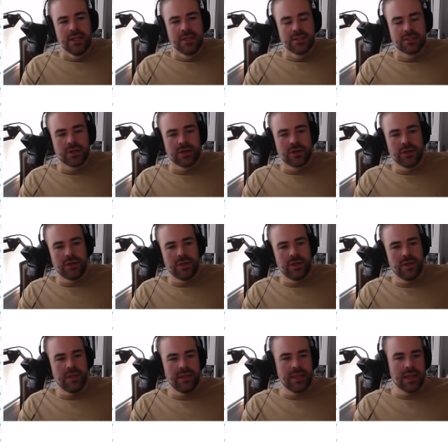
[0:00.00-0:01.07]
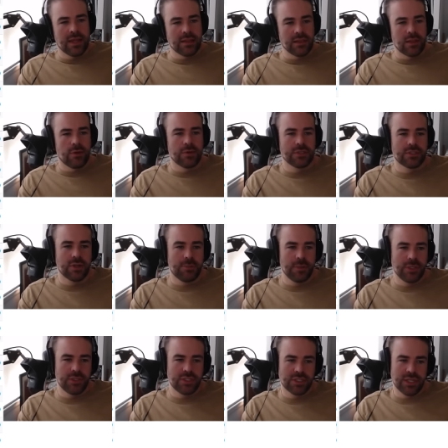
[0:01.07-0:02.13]
So yeah, lower
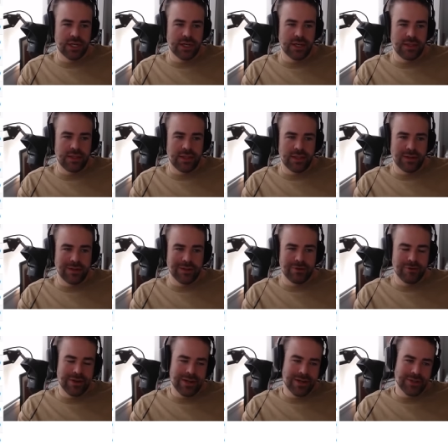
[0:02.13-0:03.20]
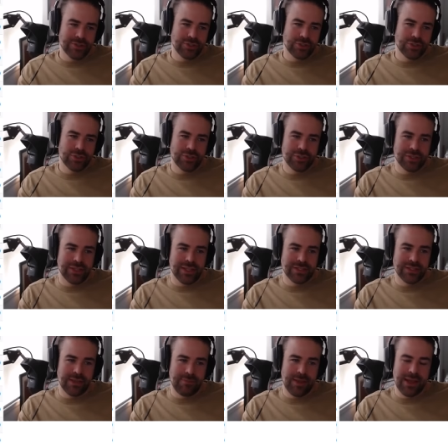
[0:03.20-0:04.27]
stoppage side than a crouch, less
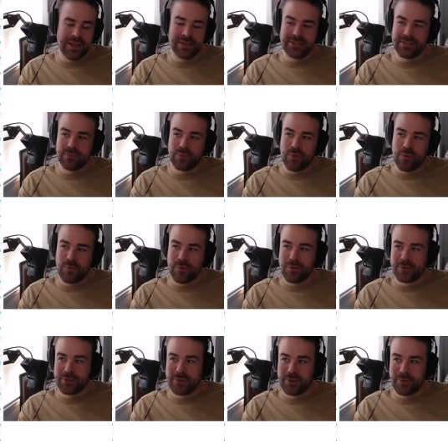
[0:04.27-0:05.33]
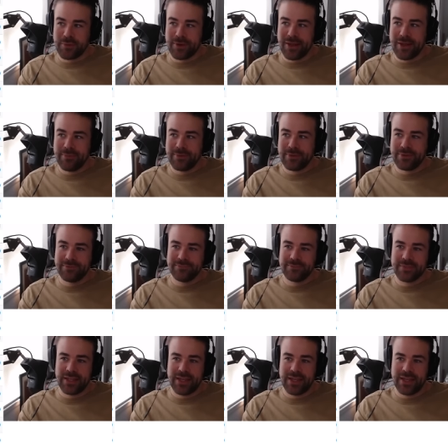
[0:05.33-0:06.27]
CBAs than what we were told would happen.